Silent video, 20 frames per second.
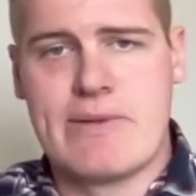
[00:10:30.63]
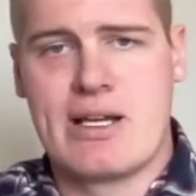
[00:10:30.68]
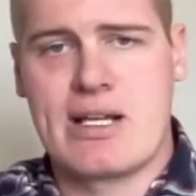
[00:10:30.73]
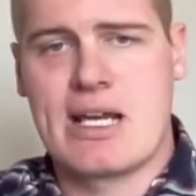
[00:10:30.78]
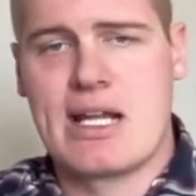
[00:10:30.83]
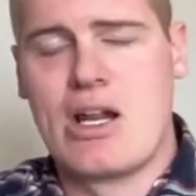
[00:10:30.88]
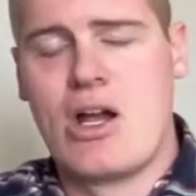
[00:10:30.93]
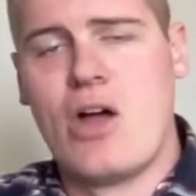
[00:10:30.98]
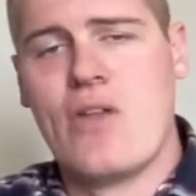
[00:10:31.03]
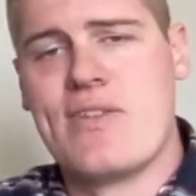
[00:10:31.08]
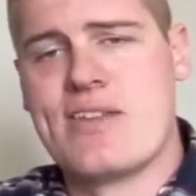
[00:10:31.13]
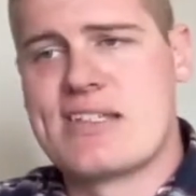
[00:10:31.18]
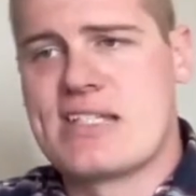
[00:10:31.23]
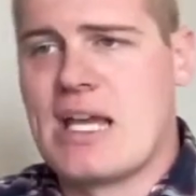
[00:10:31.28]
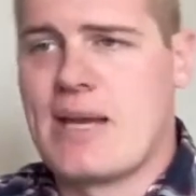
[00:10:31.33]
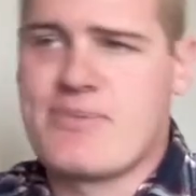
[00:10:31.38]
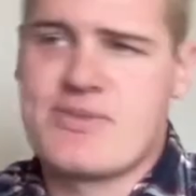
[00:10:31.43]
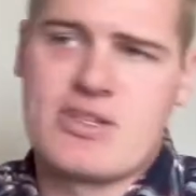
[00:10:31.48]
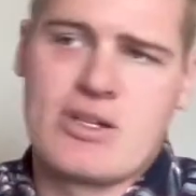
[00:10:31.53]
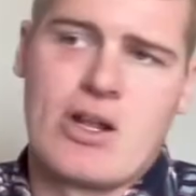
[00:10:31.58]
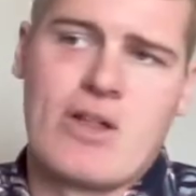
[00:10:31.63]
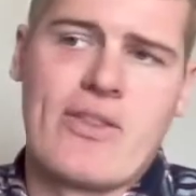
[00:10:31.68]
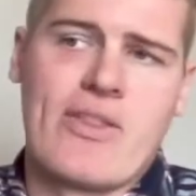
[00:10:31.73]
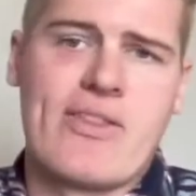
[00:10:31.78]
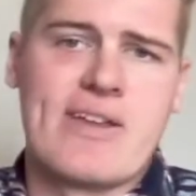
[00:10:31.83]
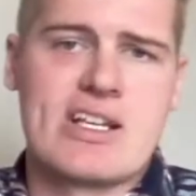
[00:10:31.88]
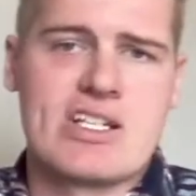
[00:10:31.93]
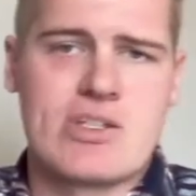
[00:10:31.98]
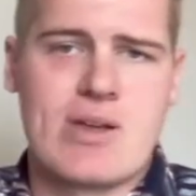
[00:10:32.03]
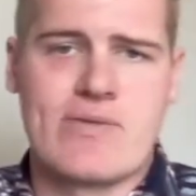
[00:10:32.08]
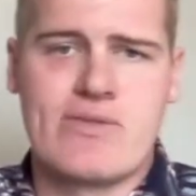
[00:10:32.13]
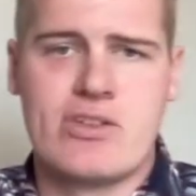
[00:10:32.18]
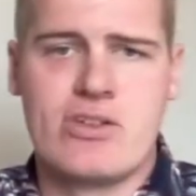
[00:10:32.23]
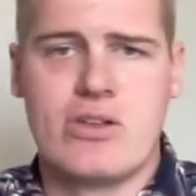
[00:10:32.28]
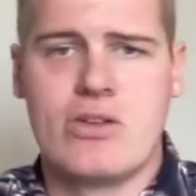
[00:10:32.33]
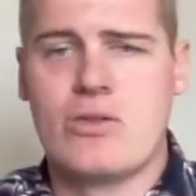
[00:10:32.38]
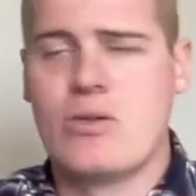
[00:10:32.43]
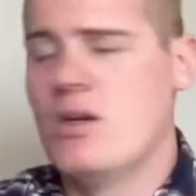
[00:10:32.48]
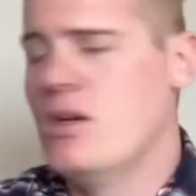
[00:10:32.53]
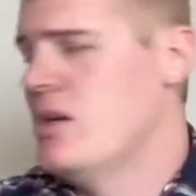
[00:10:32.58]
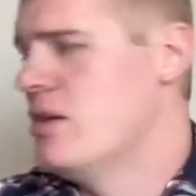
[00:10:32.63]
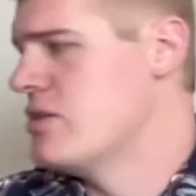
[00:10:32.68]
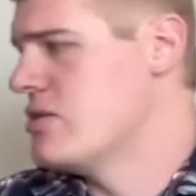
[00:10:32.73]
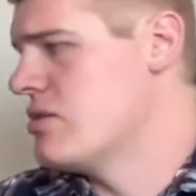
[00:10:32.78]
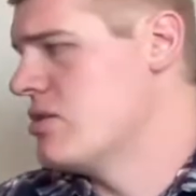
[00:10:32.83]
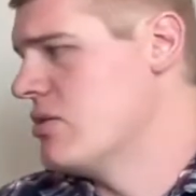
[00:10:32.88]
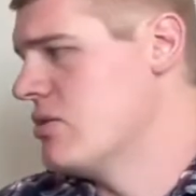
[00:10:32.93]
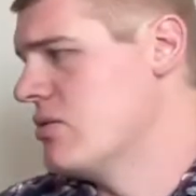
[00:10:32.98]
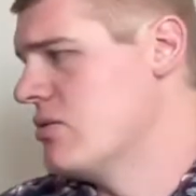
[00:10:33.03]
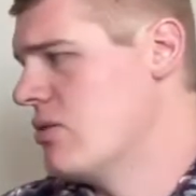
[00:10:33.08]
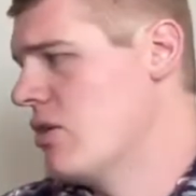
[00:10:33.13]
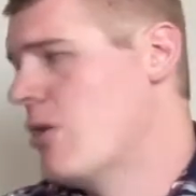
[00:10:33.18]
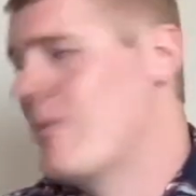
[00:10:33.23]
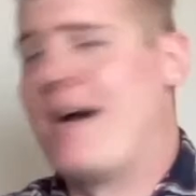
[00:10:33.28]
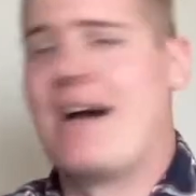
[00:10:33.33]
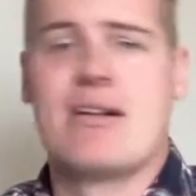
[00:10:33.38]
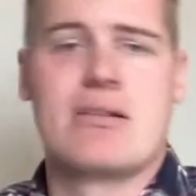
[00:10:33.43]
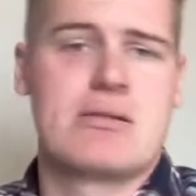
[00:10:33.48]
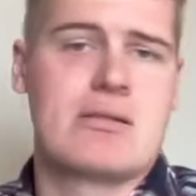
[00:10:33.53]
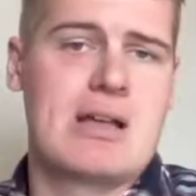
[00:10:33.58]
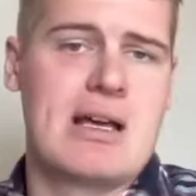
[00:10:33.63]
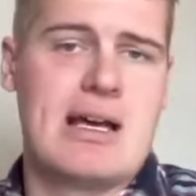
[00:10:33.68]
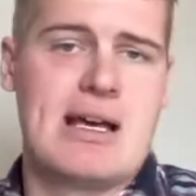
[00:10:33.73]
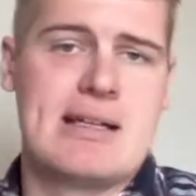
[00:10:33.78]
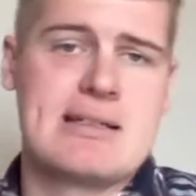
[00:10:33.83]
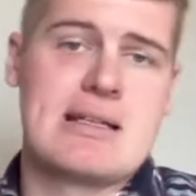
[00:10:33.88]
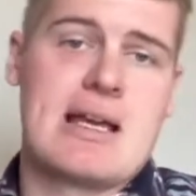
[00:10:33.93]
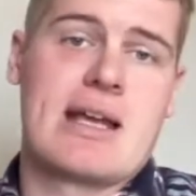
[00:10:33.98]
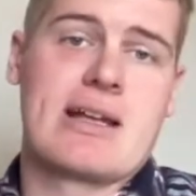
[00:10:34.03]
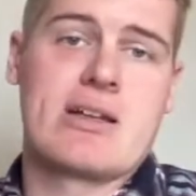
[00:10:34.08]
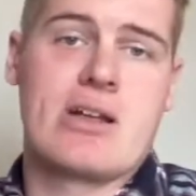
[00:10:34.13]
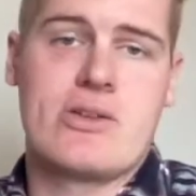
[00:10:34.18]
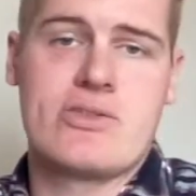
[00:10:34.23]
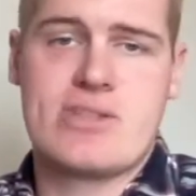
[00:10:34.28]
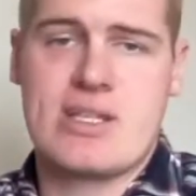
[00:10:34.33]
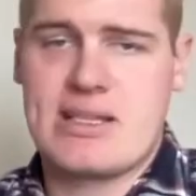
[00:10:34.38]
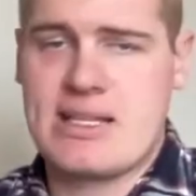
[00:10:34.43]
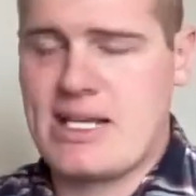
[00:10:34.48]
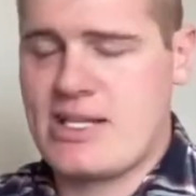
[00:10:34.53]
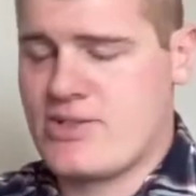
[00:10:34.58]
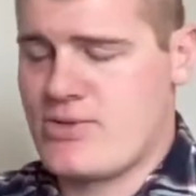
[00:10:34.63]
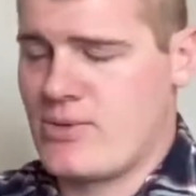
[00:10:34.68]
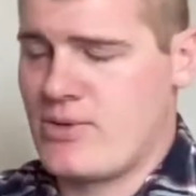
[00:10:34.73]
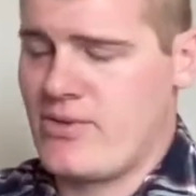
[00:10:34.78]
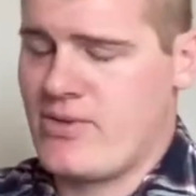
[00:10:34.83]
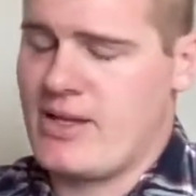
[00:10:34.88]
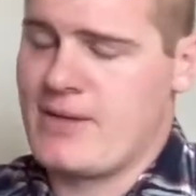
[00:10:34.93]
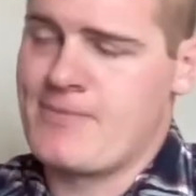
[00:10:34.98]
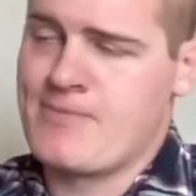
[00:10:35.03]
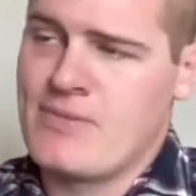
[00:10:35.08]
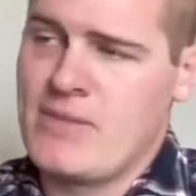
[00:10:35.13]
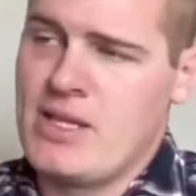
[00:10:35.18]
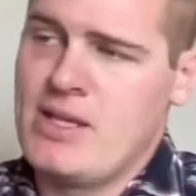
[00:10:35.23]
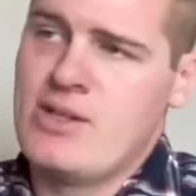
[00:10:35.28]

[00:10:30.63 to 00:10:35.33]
about kind of all the steps and all the things you have to do to go about diagnosing that sort of thing.